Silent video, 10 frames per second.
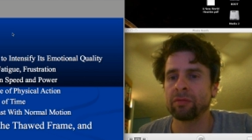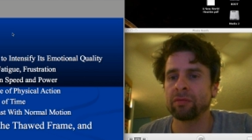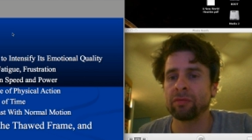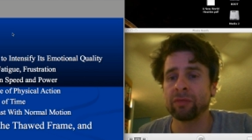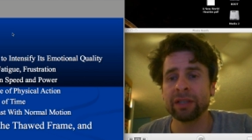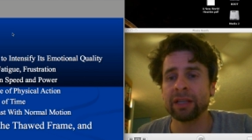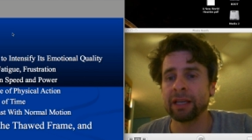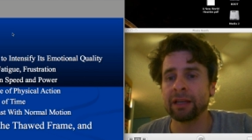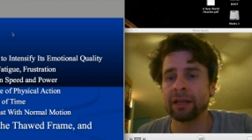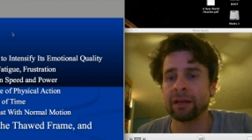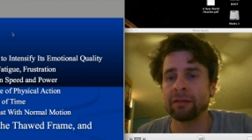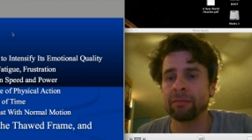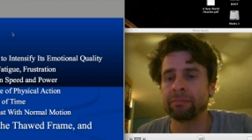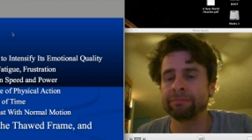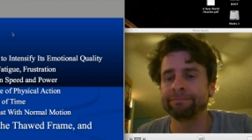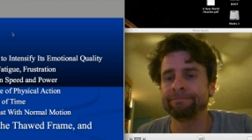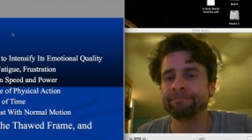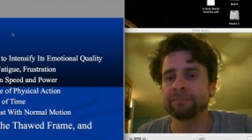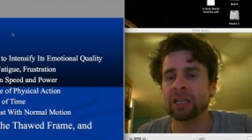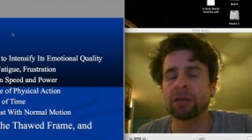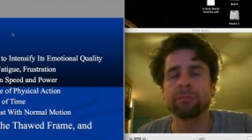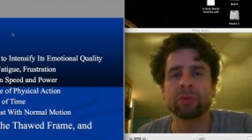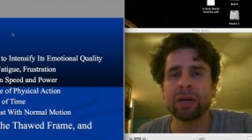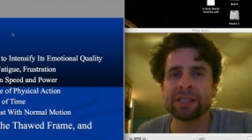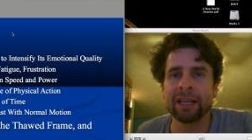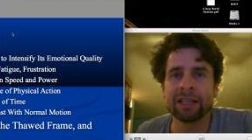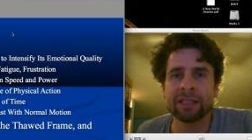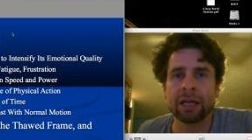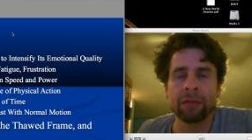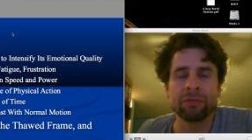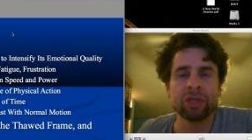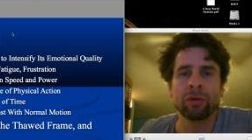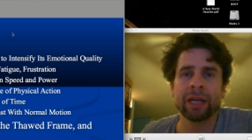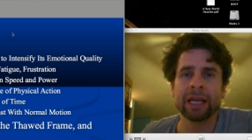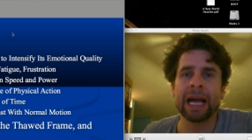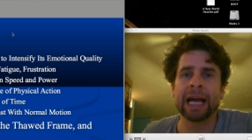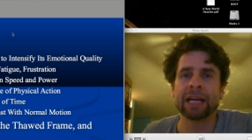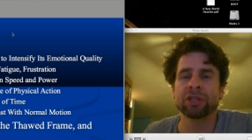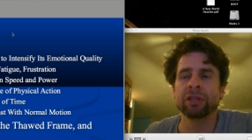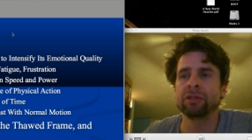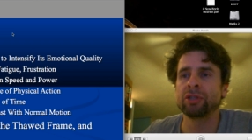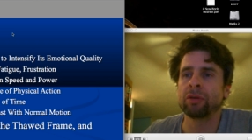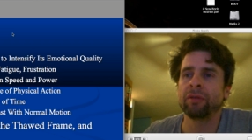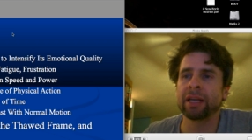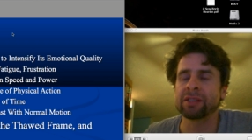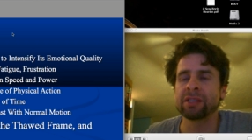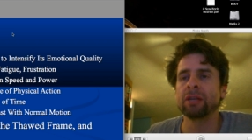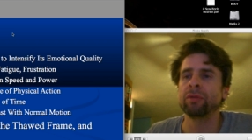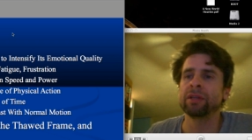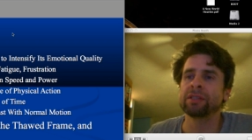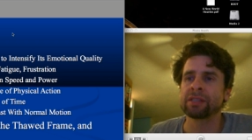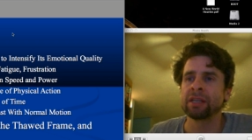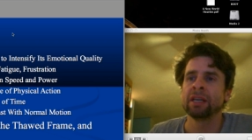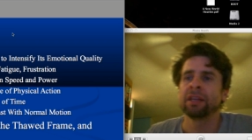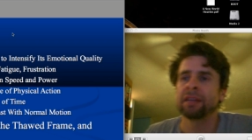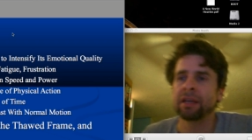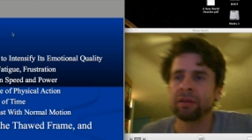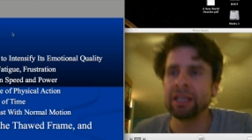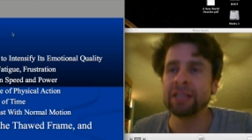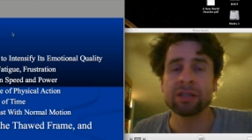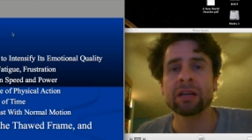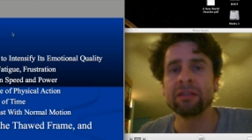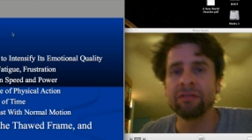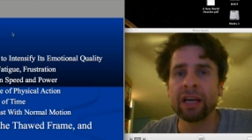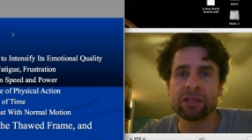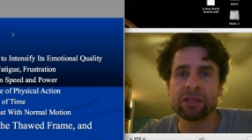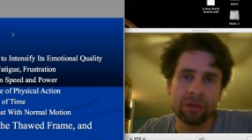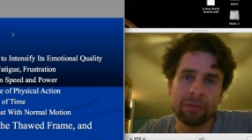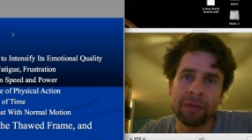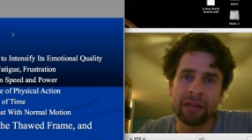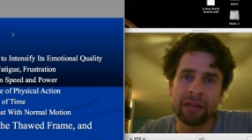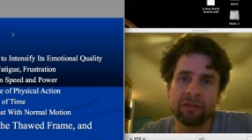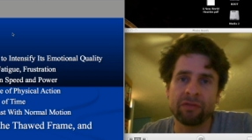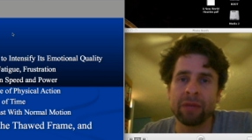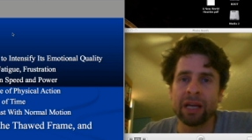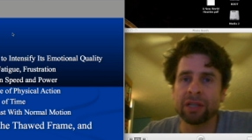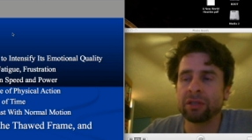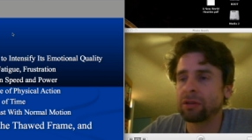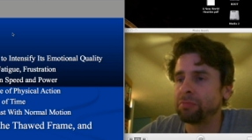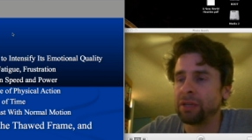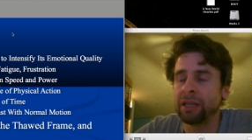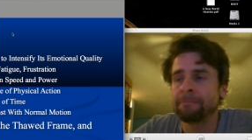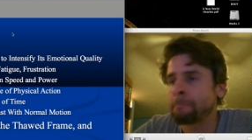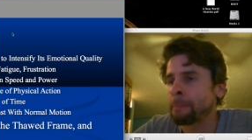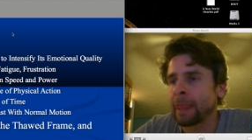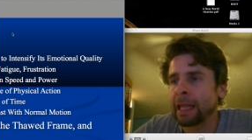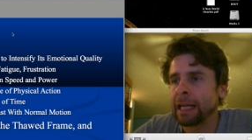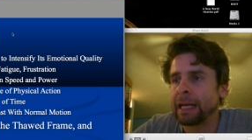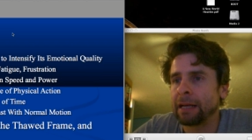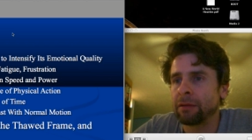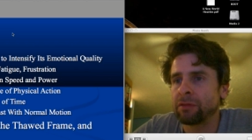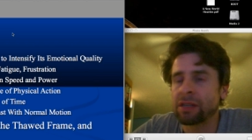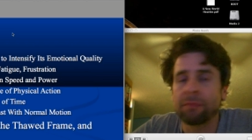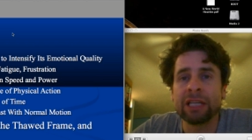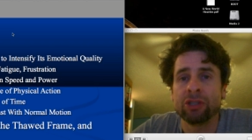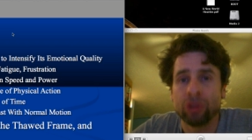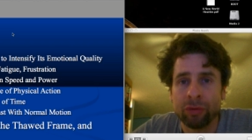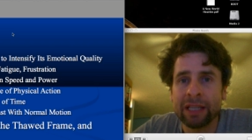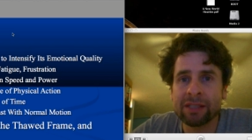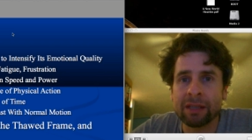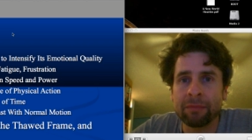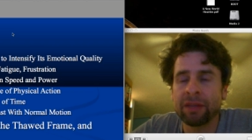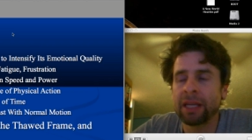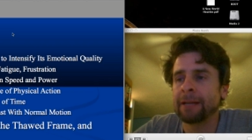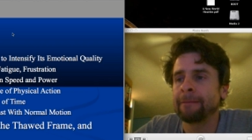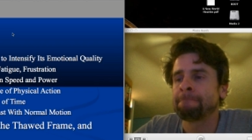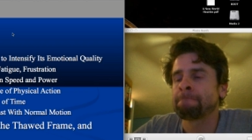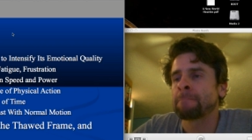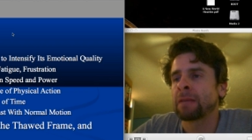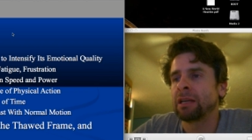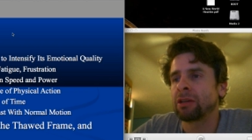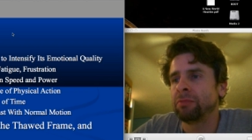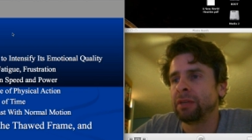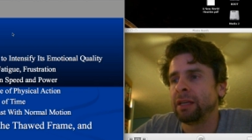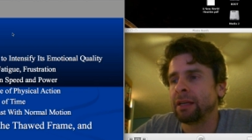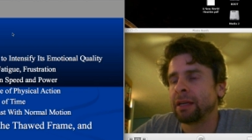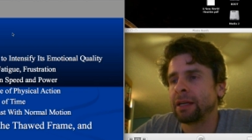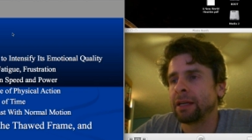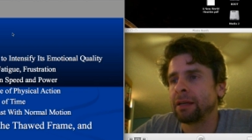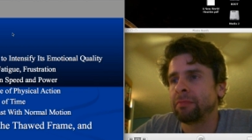really compressing time, showing action, showing a sequence that needs to convey a certain amount of information. It could be somebody doing something. It could be I